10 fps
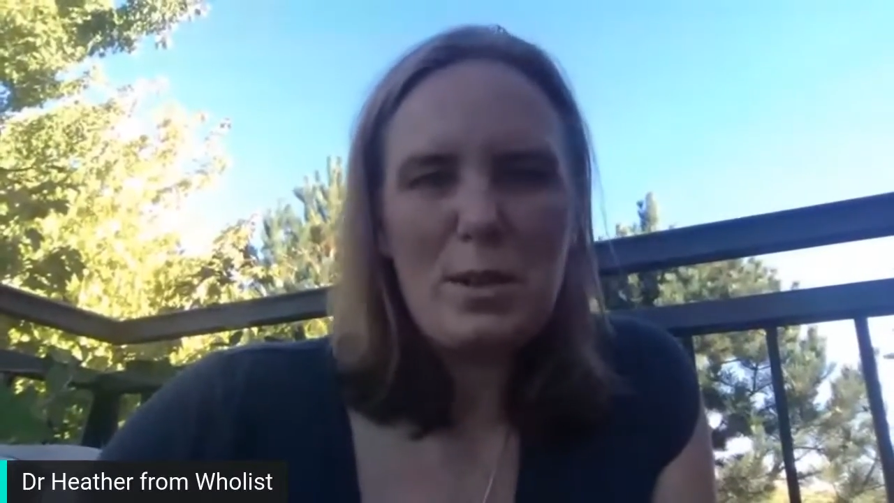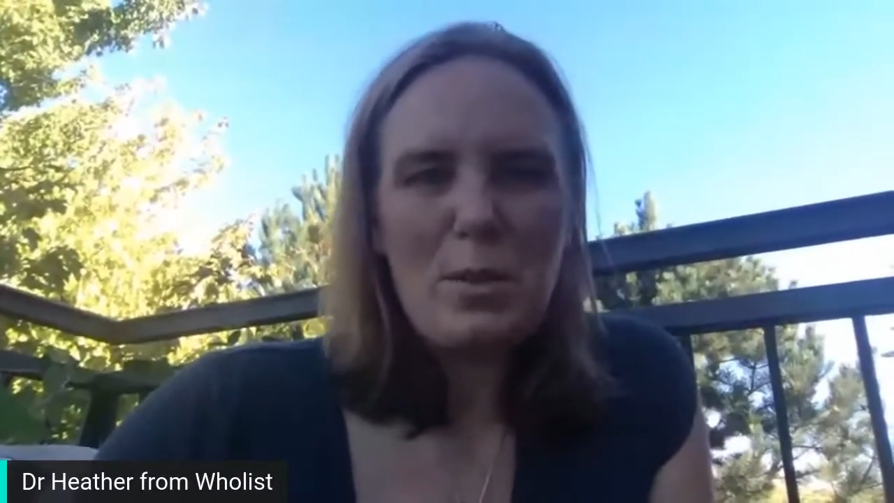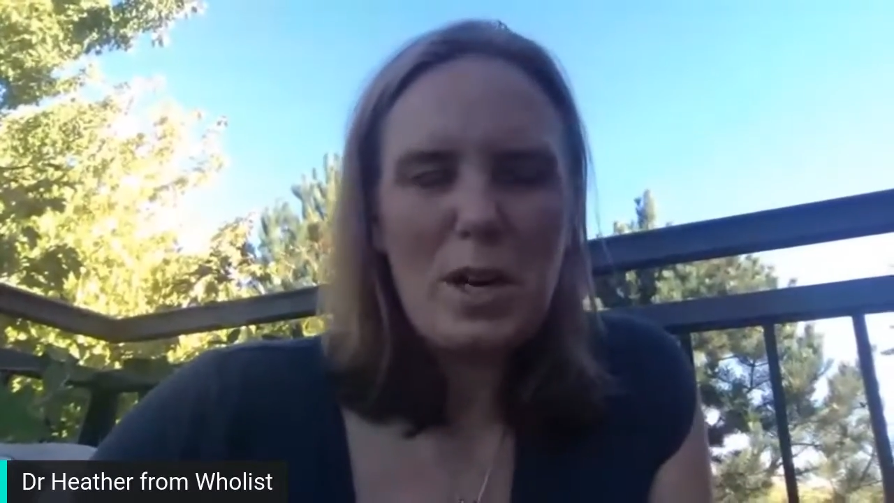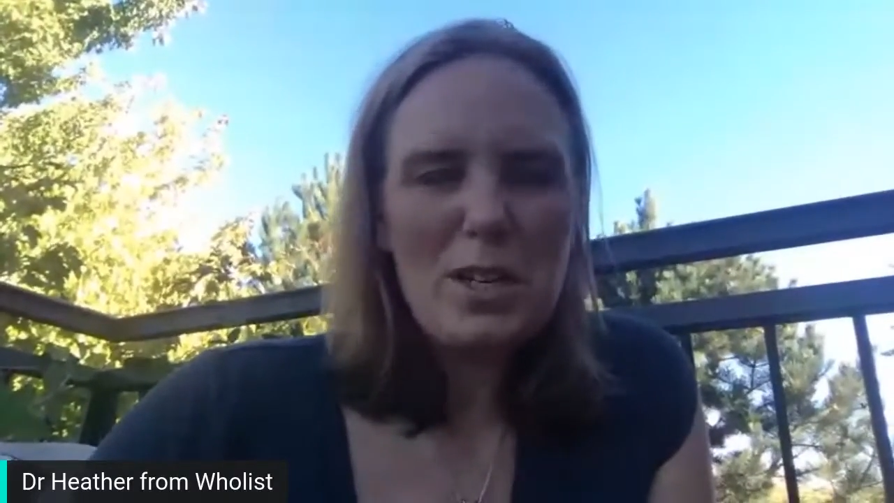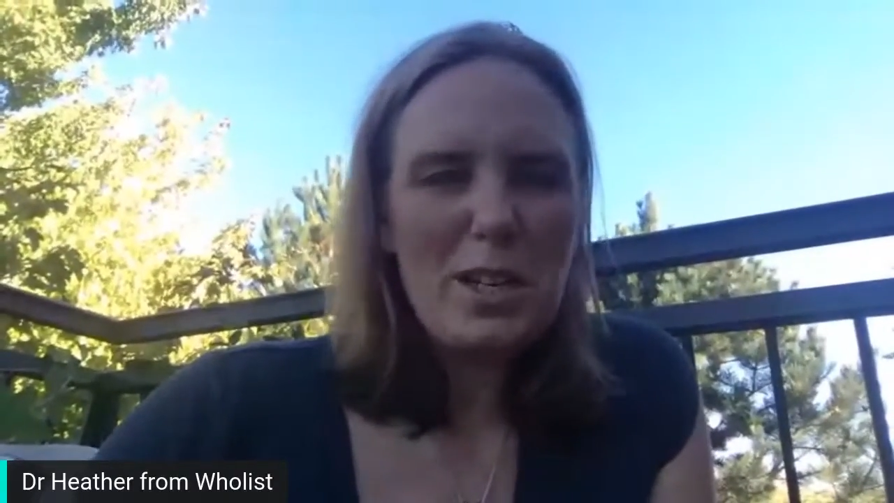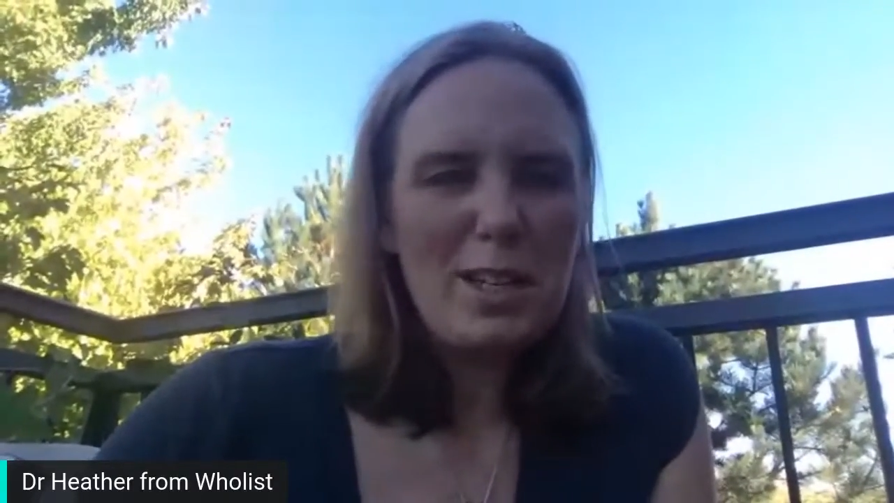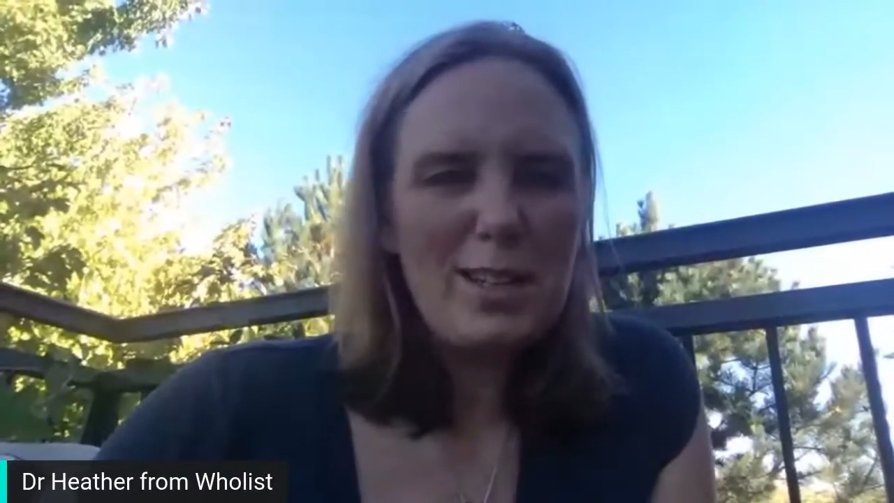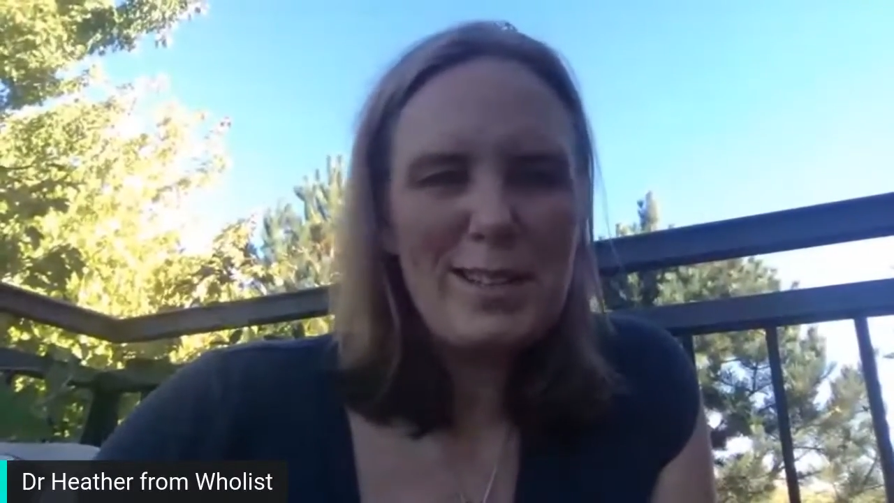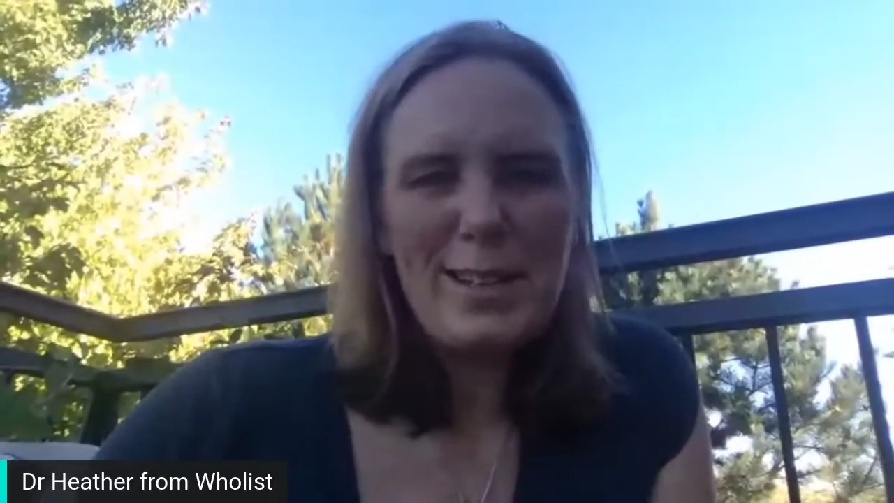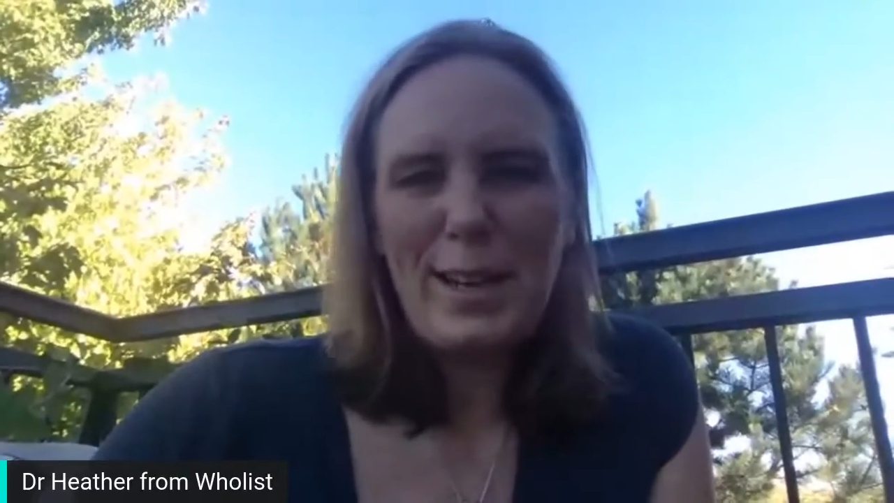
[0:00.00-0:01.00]
are watching and
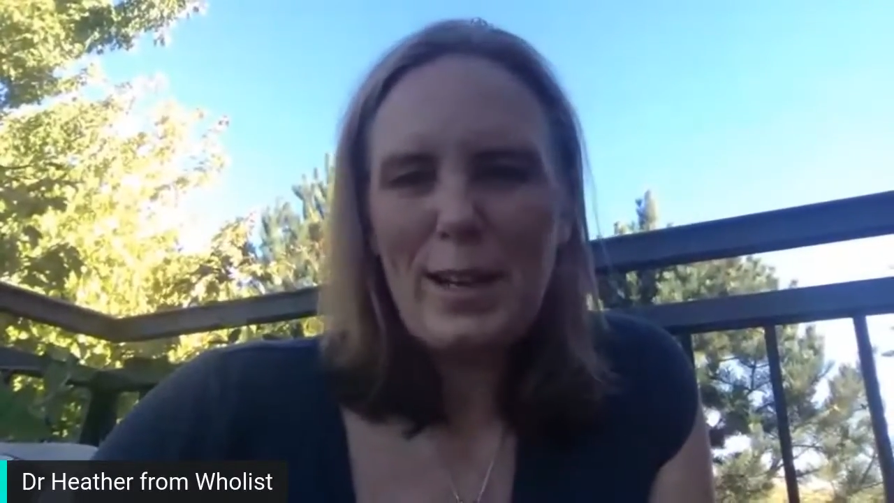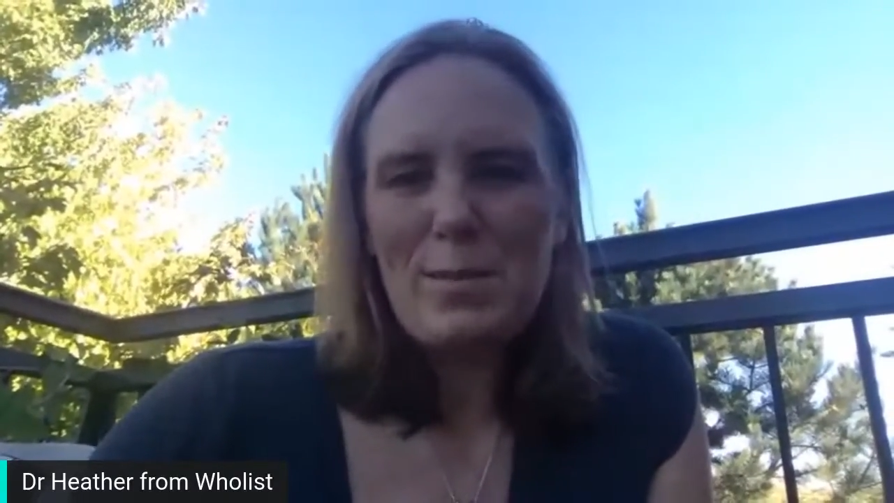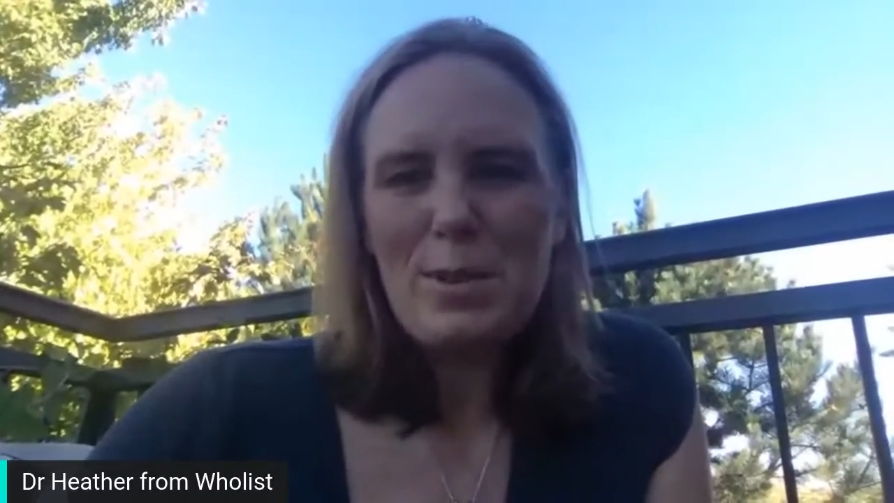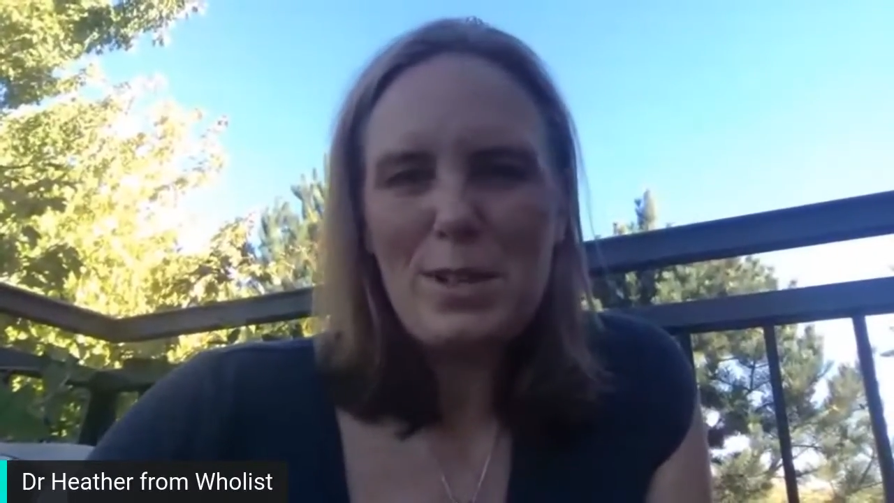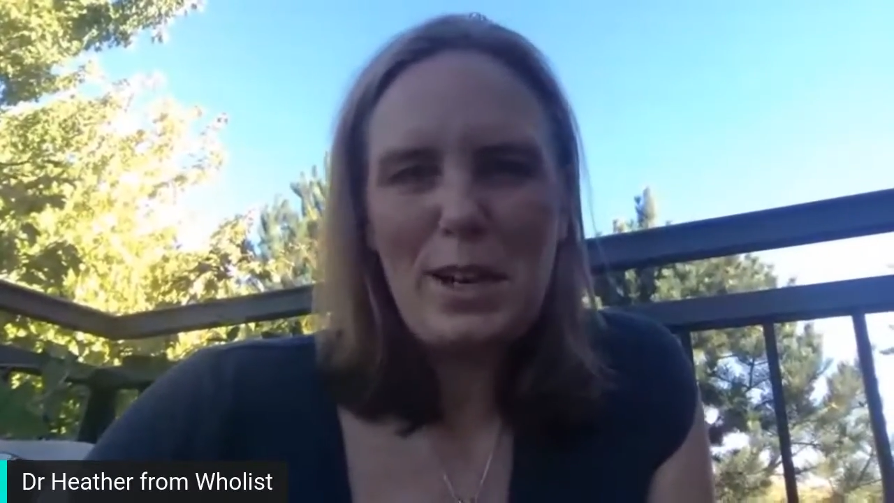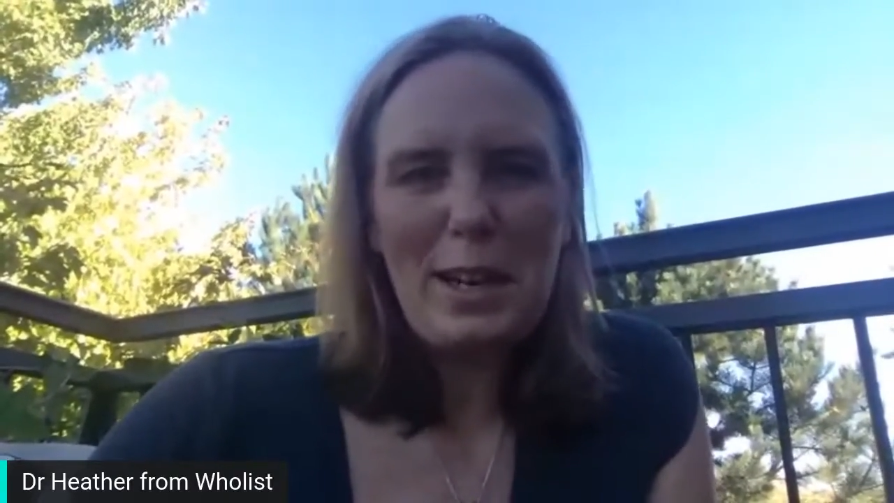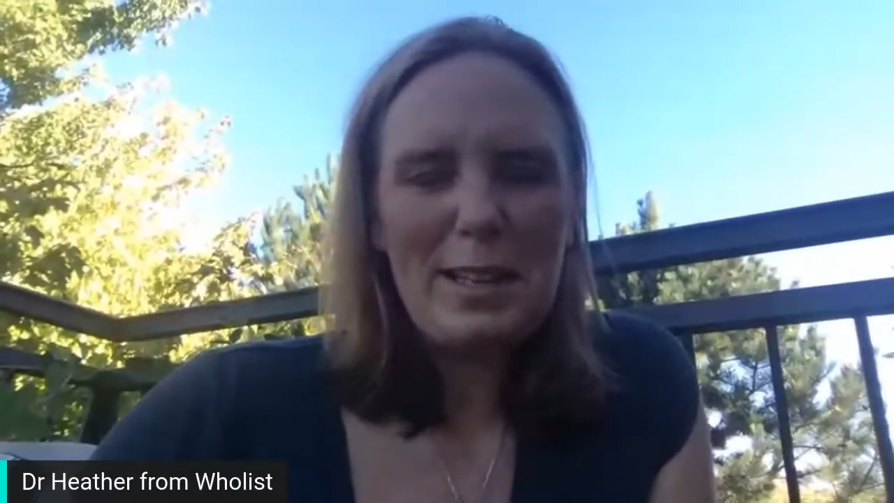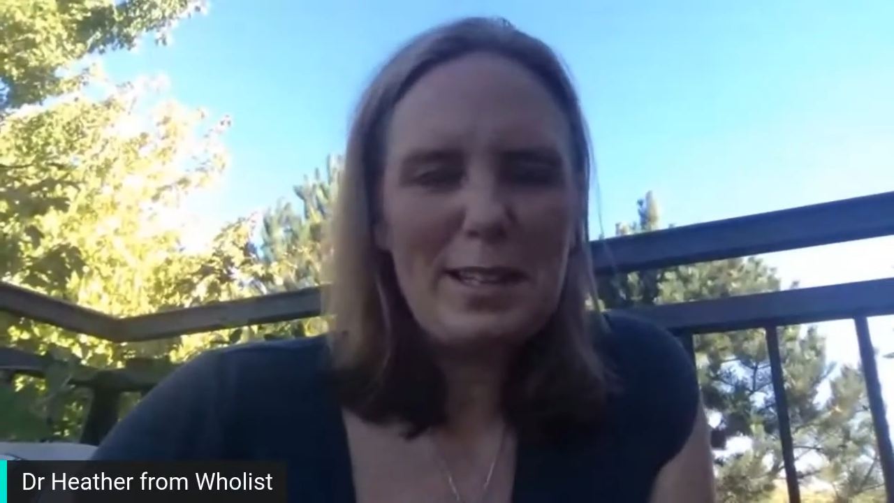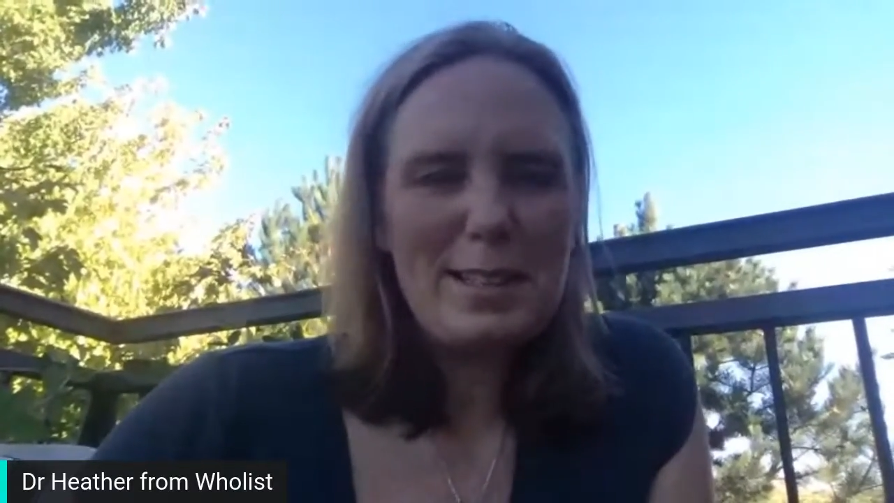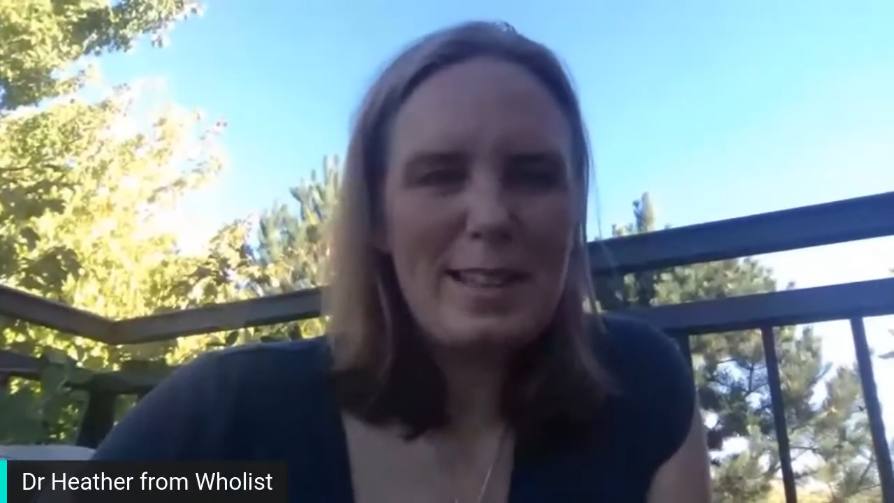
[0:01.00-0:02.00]
listening and appreciating
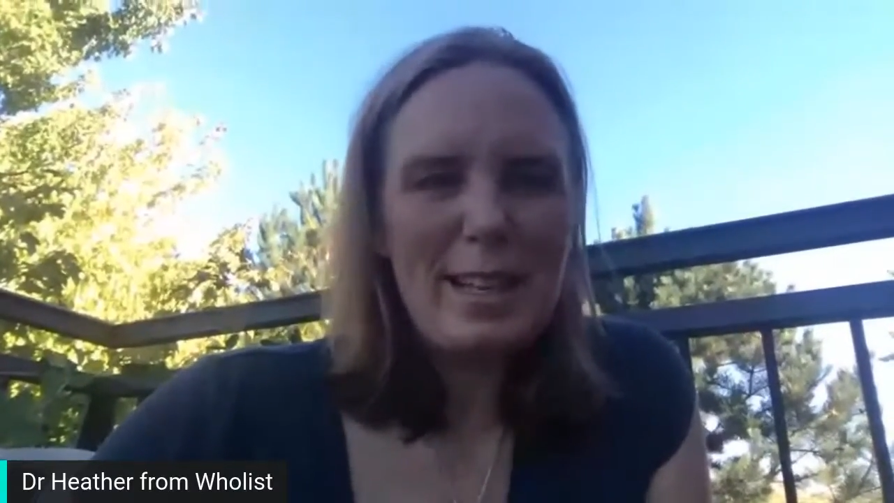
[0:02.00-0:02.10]
this.